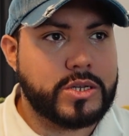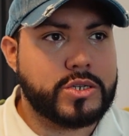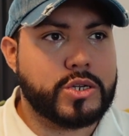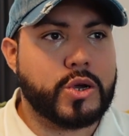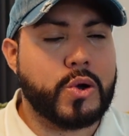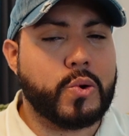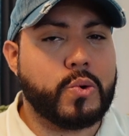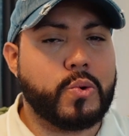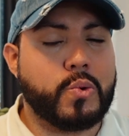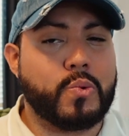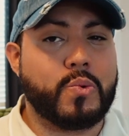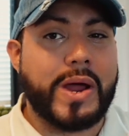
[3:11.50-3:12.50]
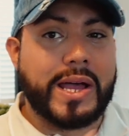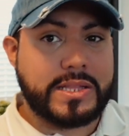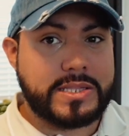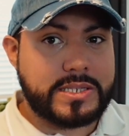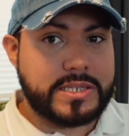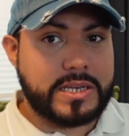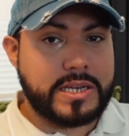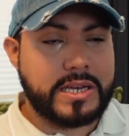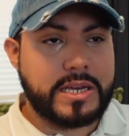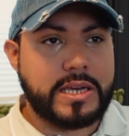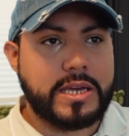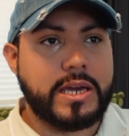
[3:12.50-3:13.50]
to go rent
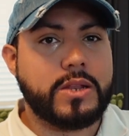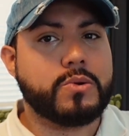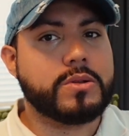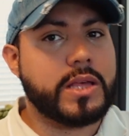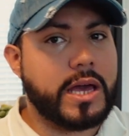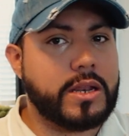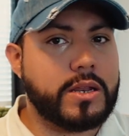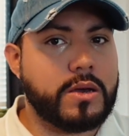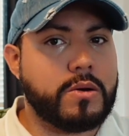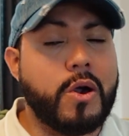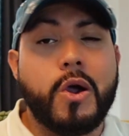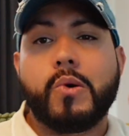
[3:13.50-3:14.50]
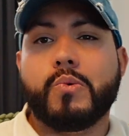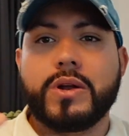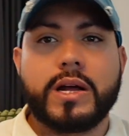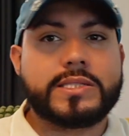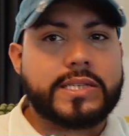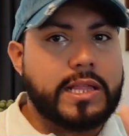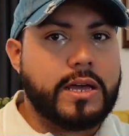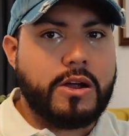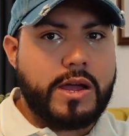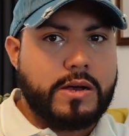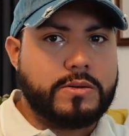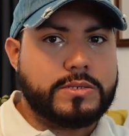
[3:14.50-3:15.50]
in Orlando. We're not selling our
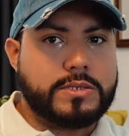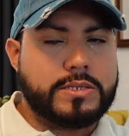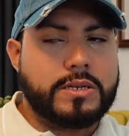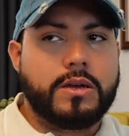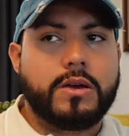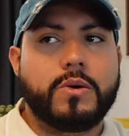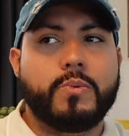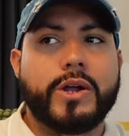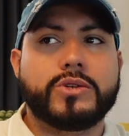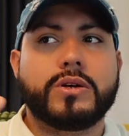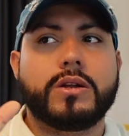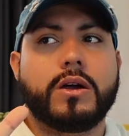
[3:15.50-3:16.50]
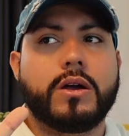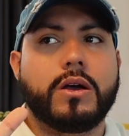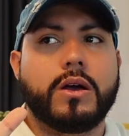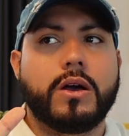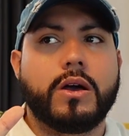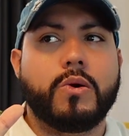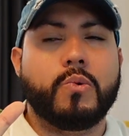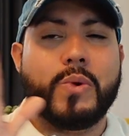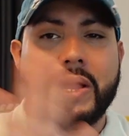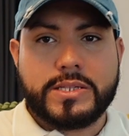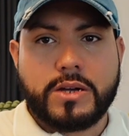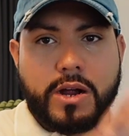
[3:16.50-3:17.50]
house. We are trying to
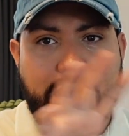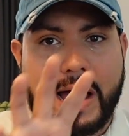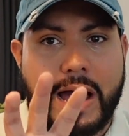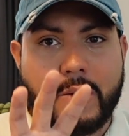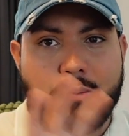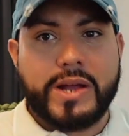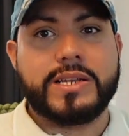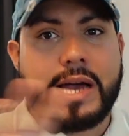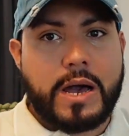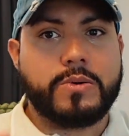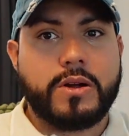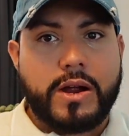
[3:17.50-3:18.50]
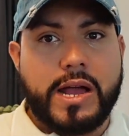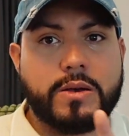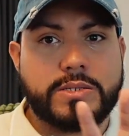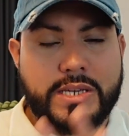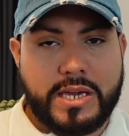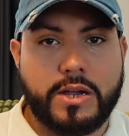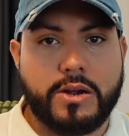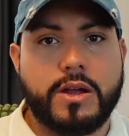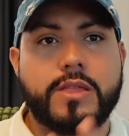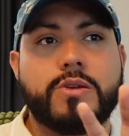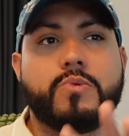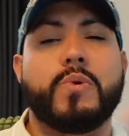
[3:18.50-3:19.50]
rent out our house here
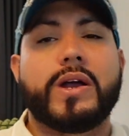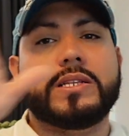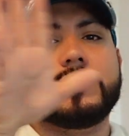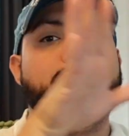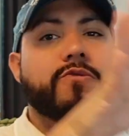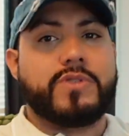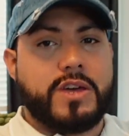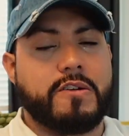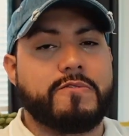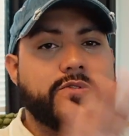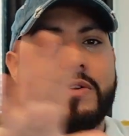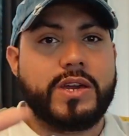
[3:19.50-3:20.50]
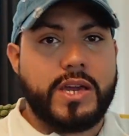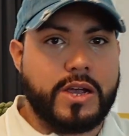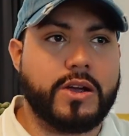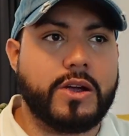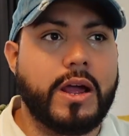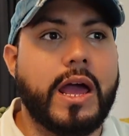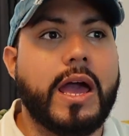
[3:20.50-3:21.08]
and then rent over there for a year